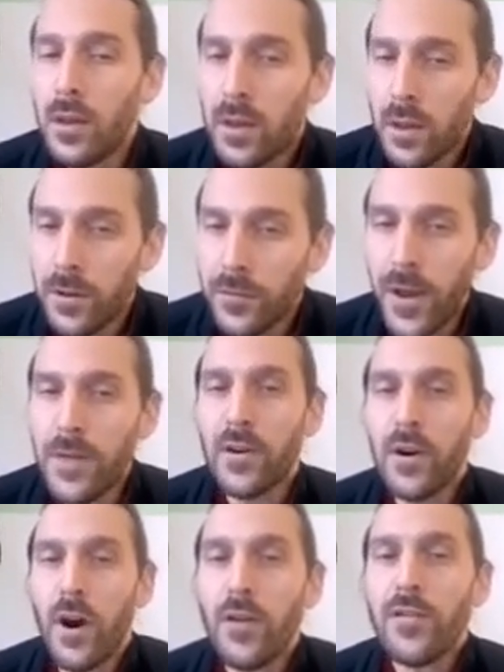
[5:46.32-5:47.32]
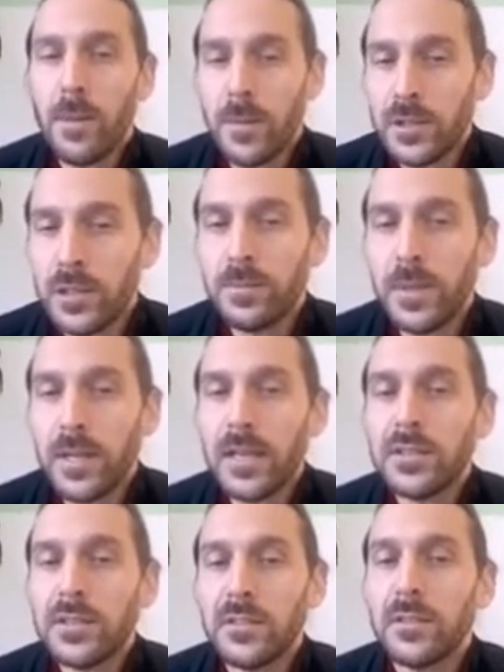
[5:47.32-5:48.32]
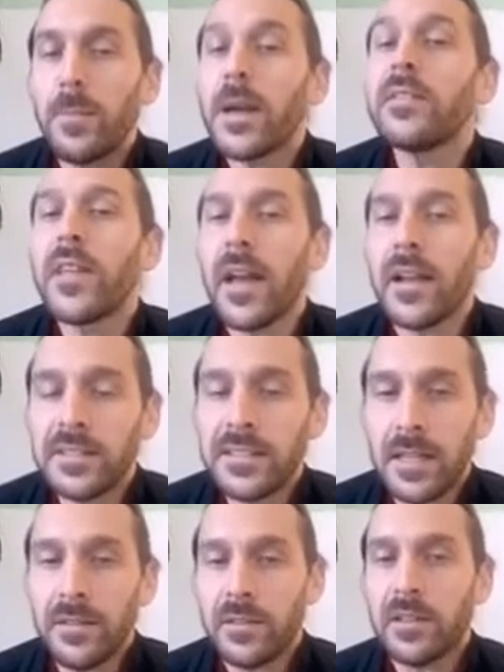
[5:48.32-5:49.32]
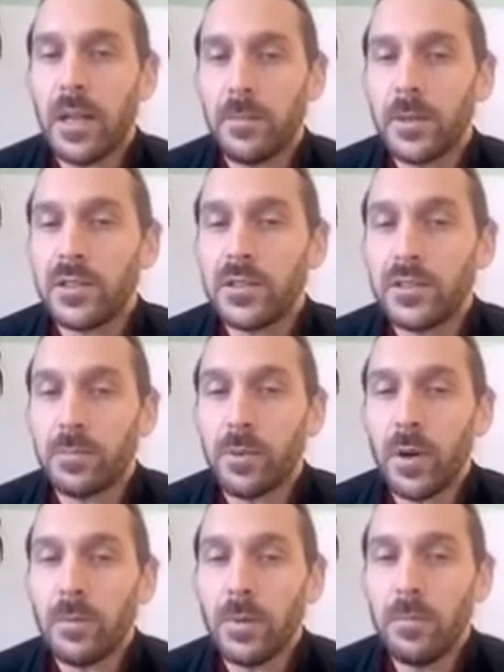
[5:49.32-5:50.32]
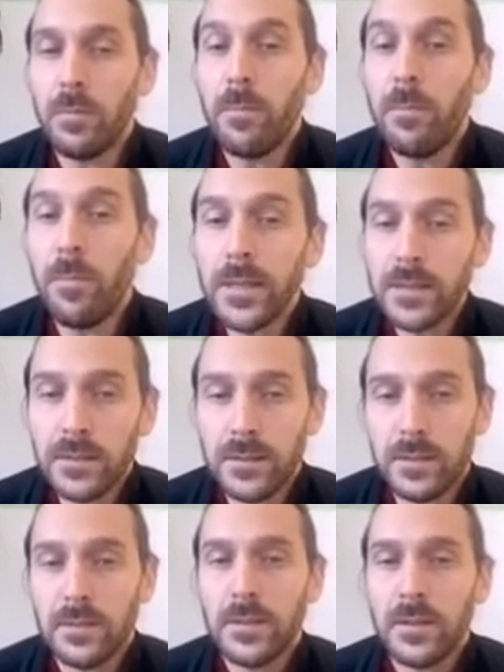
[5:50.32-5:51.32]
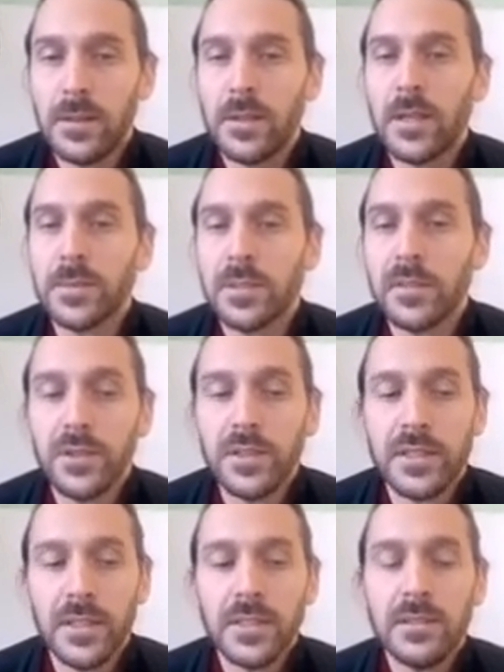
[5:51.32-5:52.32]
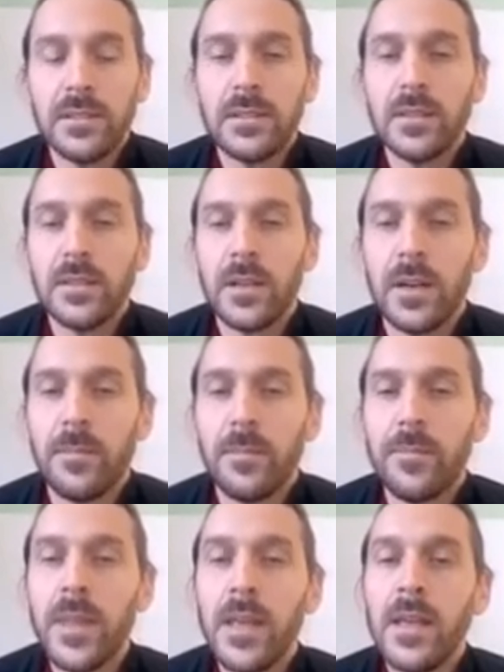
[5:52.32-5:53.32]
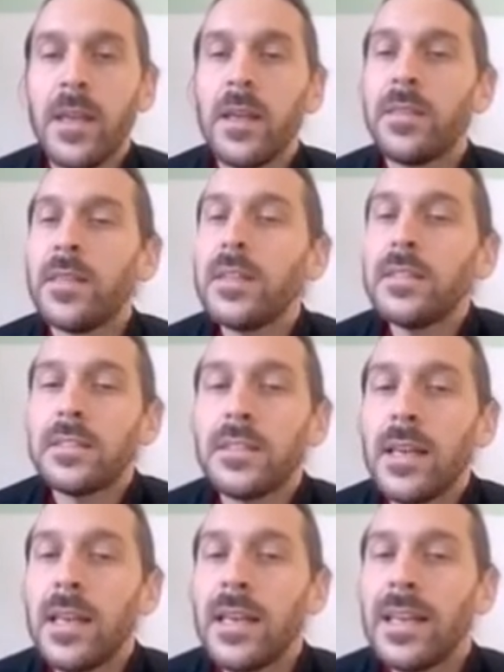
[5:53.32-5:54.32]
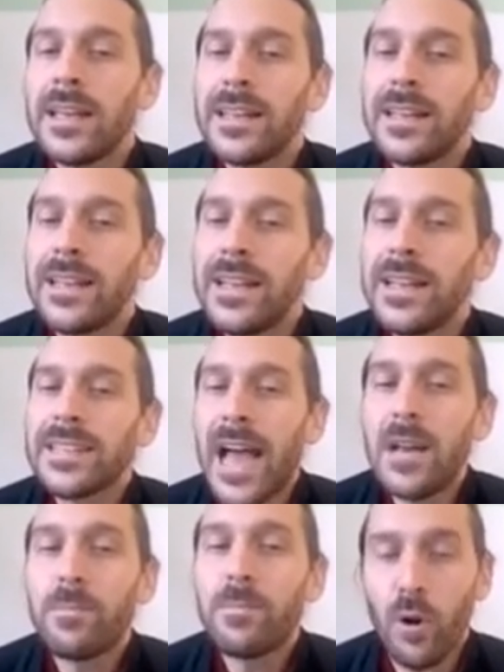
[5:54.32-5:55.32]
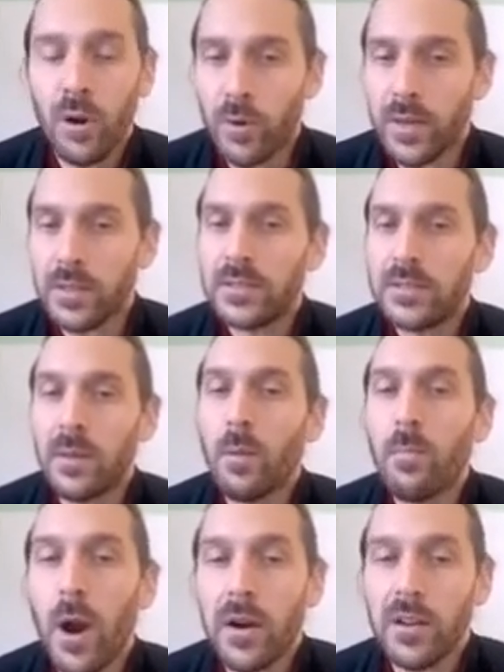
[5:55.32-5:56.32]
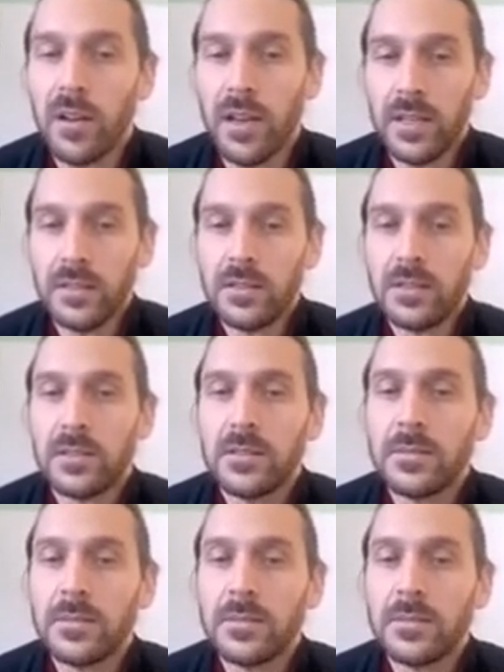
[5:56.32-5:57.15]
in favor of climate change mitigation, the better they understand the climate change is a problem. But here comes the downside. This is highly polarized among party lines.